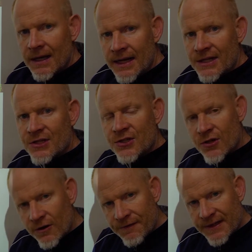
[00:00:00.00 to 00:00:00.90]
its
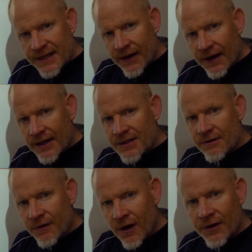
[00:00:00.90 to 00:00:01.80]
surface area to
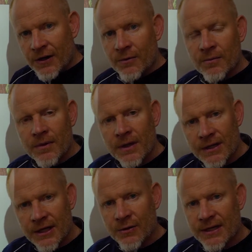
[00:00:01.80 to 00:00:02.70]
volume
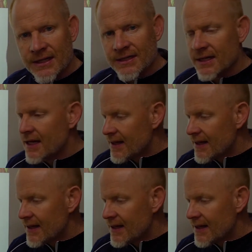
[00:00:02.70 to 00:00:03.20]
decreases.